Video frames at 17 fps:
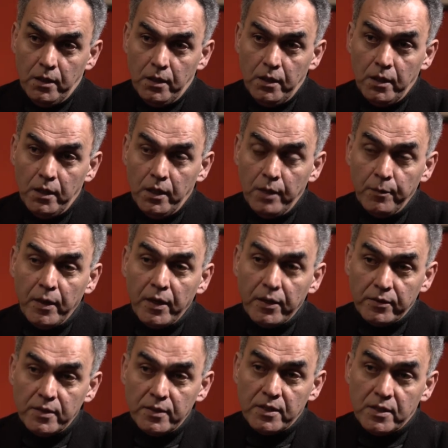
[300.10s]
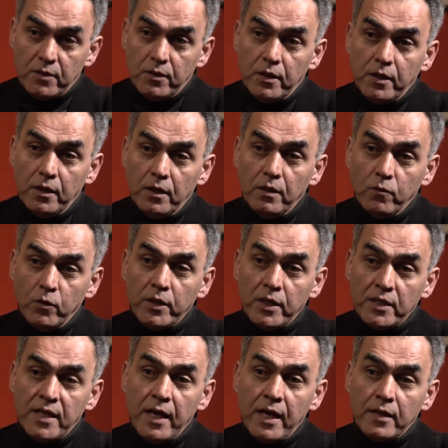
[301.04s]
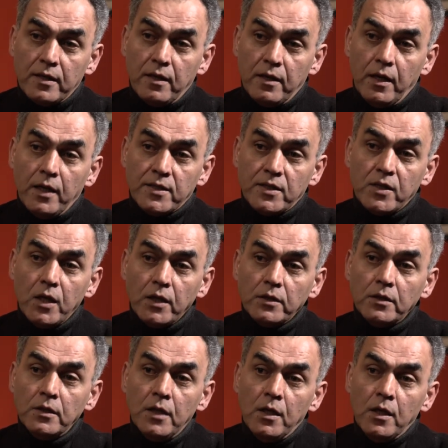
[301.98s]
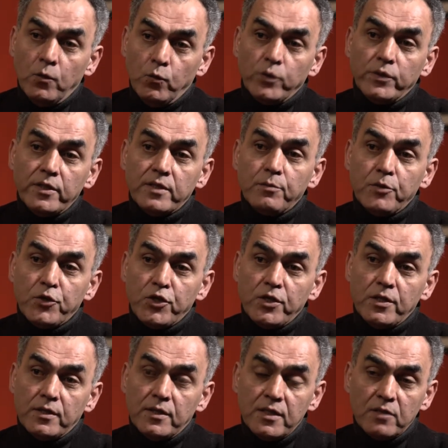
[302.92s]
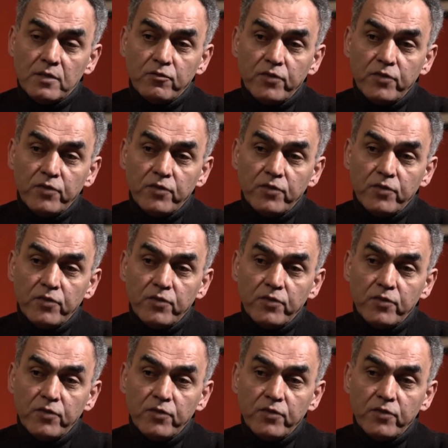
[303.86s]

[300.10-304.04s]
uh, about this, uh, what has, has done with these machines. This is